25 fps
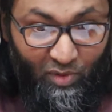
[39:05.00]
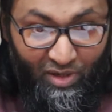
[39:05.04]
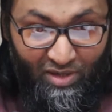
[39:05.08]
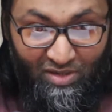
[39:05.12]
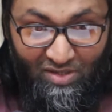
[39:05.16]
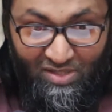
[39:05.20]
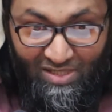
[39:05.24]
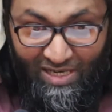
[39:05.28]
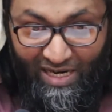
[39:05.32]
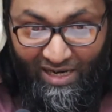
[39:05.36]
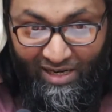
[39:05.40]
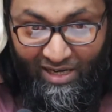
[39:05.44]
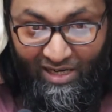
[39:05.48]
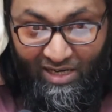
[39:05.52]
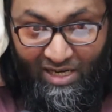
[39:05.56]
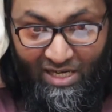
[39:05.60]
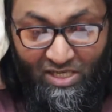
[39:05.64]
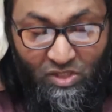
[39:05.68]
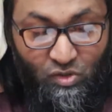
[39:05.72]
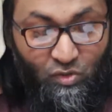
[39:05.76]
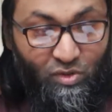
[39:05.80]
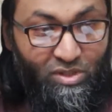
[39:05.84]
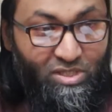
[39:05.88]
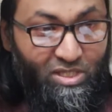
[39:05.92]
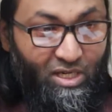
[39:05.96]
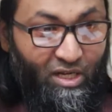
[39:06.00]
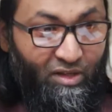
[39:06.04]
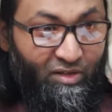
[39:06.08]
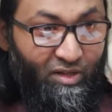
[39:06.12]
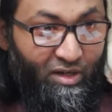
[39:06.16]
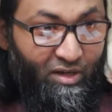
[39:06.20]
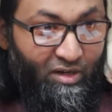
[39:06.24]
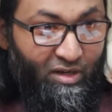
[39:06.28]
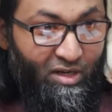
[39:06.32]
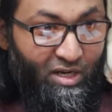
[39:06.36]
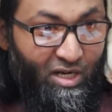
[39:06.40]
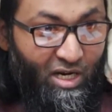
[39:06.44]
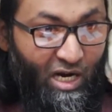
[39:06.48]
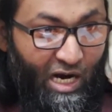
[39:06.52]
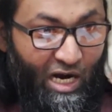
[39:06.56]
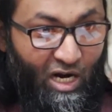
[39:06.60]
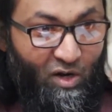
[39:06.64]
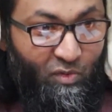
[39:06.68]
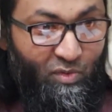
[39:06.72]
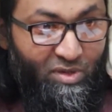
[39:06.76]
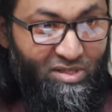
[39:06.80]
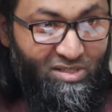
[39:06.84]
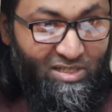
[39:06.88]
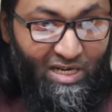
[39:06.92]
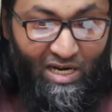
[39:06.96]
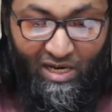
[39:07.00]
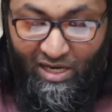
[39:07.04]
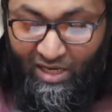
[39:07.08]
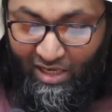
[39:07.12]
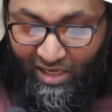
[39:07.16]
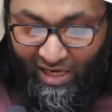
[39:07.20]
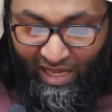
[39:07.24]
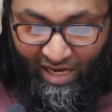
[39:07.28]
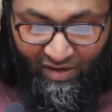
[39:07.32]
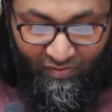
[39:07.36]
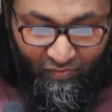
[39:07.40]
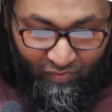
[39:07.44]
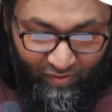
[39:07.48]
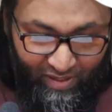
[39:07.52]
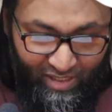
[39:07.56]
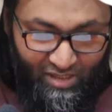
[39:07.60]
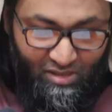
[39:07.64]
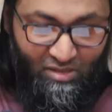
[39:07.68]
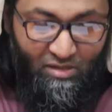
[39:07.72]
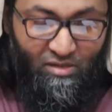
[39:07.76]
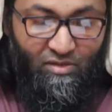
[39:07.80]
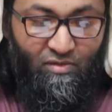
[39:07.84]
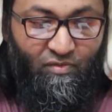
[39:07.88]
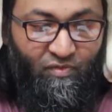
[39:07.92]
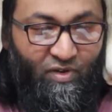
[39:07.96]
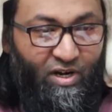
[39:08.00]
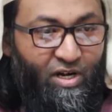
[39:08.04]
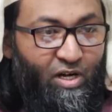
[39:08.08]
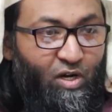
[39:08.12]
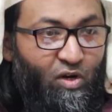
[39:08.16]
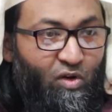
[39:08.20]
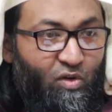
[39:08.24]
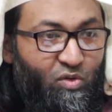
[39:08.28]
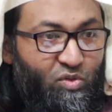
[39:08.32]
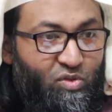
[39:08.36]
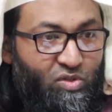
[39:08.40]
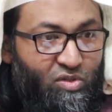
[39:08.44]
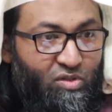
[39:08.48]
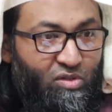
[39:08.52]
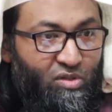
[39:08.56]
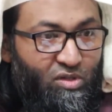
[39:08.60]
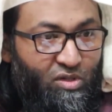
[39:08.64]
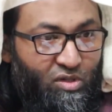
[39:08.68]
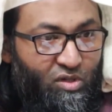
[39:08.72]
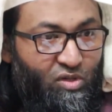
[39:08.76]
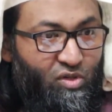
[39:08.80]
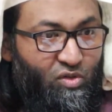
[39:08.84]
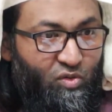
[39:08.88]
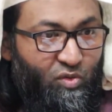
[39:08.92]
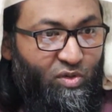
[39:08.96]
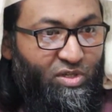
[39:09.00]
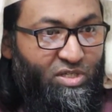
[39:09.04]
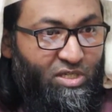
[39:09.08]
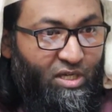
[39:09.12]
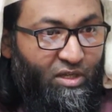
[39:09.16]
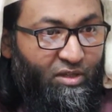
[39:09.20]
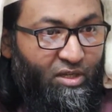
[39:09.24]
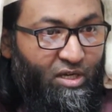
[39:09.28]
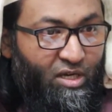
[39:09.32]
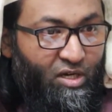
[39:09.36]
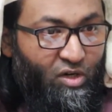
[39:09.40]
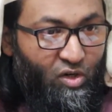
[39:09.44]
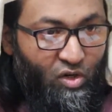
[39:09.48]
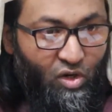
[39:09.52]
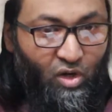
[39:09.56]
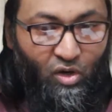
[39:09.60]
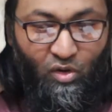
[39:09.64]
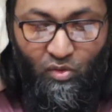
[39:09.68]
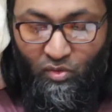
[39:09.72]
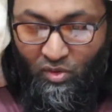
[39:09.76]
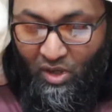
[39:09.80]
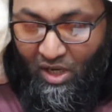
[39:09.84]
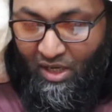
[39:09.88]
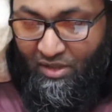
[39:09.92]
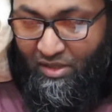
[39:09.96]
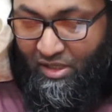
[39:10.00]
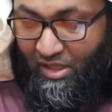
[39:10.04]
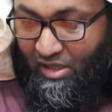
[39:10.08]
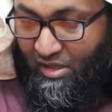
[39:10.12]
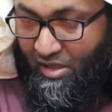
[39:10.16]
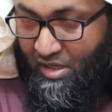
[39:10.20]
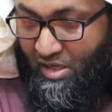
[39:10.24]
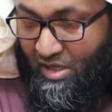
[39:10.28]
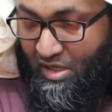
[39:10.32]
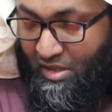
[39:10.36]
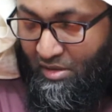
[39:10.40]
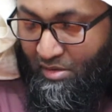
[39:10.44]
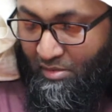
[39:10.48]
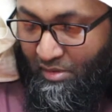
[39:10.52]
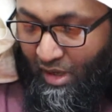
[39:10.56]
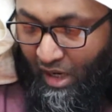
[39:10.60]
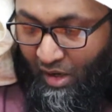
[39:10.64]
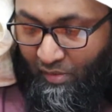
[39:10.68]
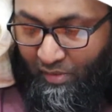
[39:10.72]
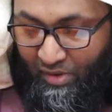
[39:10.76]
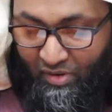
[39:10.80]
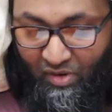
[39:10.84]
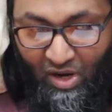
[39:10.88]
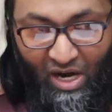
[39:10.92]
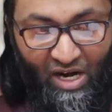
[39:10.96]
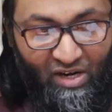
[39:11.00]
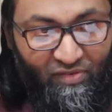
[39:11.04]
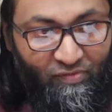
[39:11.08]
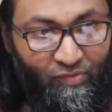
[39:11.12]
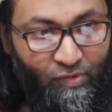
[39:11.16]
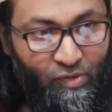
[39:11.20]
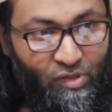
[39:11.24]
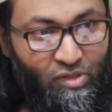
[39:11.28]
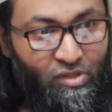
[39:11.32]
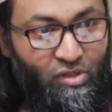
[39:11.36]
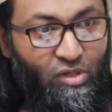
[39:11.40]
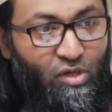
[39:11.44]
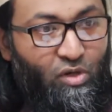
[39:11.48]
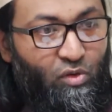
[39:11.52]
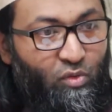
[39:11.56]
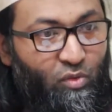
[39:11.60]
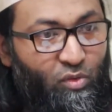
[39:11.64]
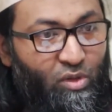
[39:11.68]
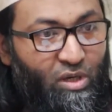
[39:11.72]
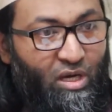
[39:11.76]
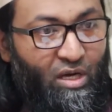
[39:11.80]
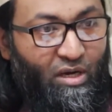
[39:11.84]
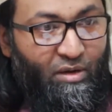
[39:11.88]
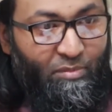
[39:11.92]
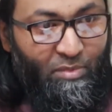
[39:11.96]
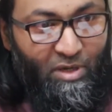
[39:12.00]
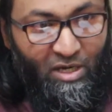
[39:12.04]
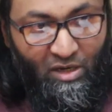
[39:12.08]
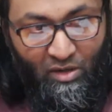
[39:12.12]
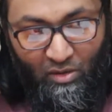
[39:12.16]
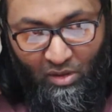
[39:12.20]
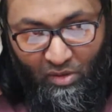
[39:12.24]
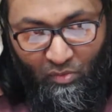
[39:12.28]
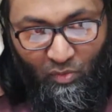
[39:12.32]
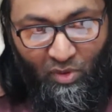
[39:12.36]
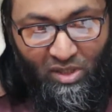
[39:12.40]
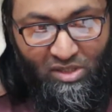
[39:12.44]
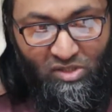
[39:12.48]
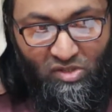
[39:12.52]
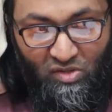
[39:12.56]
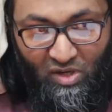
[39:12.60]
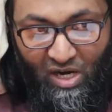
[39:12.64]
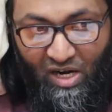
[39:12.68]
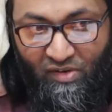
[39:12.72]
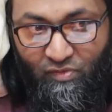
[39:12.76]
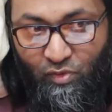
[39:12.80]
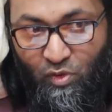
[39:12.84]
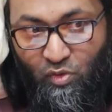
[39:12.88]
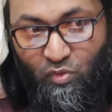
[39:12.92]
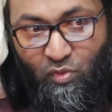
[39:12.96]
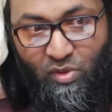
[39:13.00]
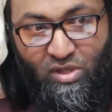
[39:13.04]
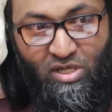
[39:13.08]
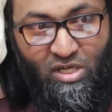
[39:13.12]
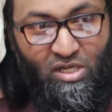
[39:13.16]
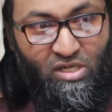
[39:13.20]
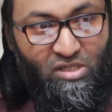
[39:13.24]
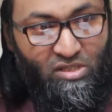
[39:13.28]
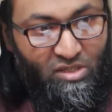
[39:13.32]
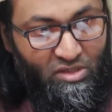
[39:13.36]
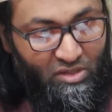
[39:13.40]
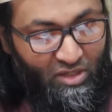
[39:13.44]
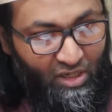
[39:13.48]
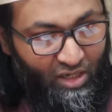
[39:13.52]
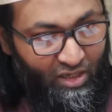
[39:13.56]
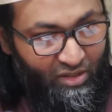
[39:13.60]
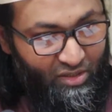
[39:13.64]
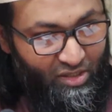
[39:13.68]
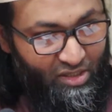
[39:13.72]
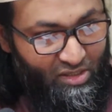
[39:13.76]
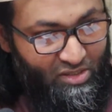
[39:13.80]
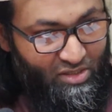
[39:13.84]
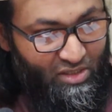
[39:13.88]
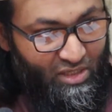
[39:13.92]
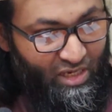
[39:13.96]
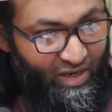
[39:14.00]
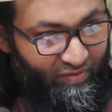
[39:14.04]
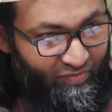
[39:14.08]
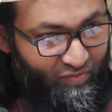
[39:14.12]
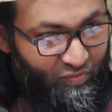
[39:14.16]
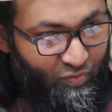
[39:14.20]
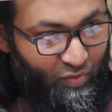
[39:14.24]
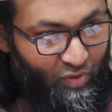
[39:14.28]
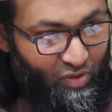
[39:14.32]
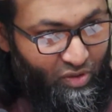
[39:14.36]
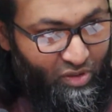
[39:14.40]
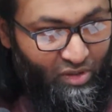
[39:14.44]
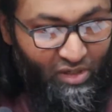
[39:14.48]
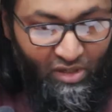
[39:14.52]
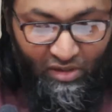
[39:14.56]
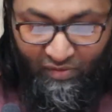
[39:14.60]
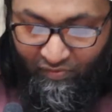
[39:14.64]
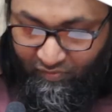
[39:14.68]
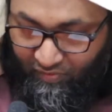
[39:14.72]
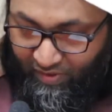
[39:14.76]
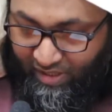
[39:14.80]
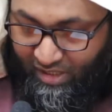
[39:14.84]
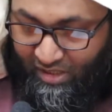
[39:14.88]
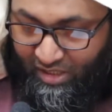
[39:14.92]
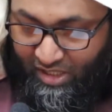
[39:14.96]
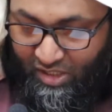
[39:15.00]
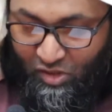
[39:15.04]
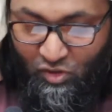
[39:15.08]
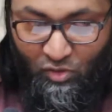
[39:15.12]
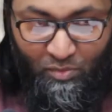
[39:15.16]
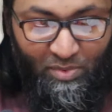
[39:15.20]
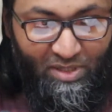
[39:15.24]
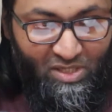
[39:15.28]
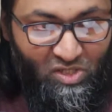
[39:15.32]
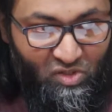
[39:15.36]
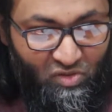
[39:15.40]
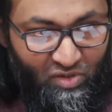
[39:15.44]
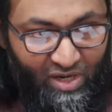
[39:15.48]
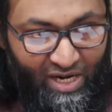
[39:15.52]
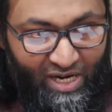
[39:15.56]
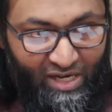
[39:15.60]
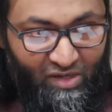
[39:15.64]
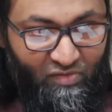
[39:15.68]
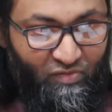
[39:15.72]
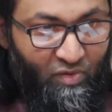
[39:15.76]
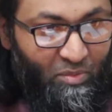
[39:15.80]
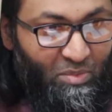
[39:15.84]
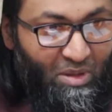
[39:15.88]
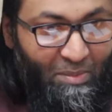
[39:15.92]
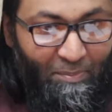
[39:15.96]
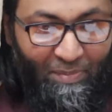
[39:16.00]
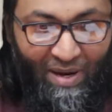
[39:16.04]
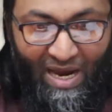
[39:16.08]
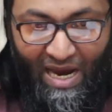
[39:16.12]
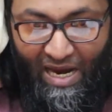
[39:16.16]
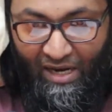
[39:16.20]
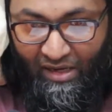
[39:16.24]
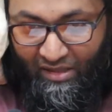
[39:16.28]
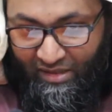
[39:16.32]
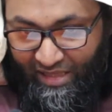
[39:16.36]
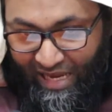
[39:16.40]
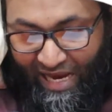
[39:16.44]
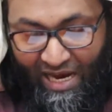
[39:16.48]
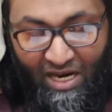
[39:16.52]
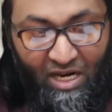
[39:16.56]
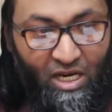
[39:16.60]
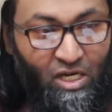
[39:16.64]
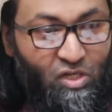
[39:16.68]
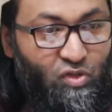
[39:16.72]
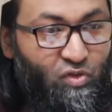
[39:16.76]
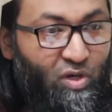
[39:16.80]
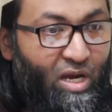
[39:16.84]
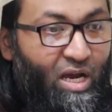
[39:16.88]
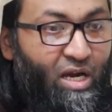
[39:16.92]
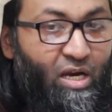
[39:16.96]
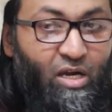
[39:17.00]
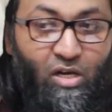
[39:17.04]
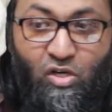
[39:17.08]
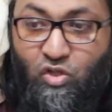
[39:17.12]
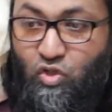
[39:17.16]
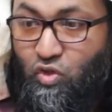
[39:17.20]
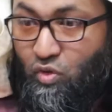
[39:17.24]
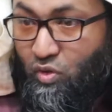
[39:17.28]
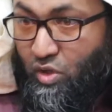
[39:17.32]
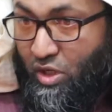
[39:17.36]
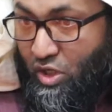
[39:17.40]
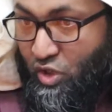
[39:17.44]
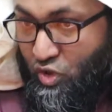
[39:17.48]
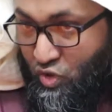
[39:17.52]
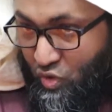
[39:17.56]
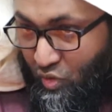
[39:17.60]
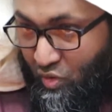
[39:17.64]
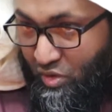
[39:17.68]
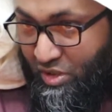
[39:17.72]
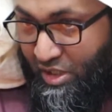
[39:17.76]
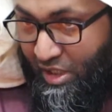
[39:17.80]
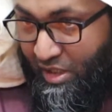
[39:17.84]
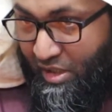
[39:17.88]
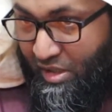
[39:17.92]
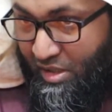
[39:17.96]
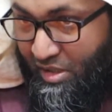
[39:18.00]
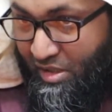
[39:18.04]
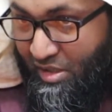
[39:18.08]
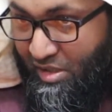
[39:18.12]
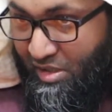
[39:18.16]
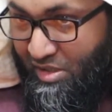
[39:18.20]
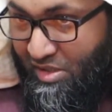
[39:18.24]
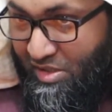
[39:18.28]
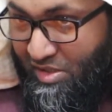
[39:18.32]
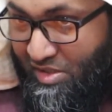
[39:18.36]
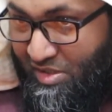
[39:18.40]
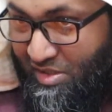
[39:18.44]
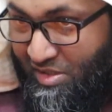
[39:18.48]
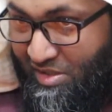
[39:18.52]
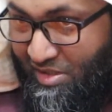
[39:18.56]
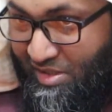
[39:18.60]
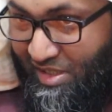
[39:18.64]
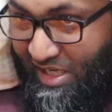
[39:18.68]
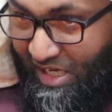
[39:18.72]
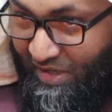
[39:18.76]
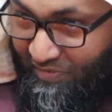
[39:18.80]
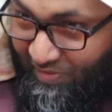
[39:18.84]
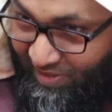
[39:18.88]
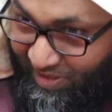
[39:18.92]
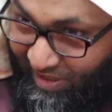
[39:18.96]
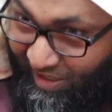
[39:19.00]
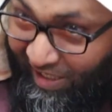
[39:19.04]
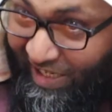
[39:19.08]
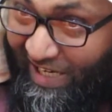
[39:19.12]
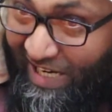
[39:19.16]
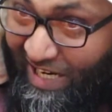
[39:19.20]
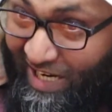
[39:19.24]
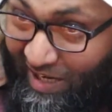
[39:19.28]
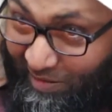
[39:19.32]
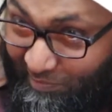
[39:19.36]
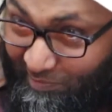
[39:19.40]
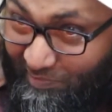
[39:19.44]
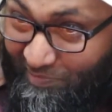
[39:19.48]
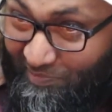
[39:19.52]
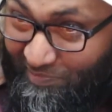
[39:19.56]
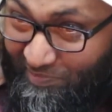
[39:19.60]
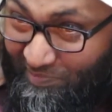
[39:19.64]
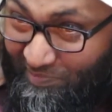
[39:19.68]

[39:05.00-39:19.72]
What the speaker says: we're standing next to each other, are we standing like feet very close to each other? No, rather our right foot, once right foot would touch the other's left foot. Feet need to be straight from the back, ankle to ankle, shoulder to shoulder. Even the qiyam.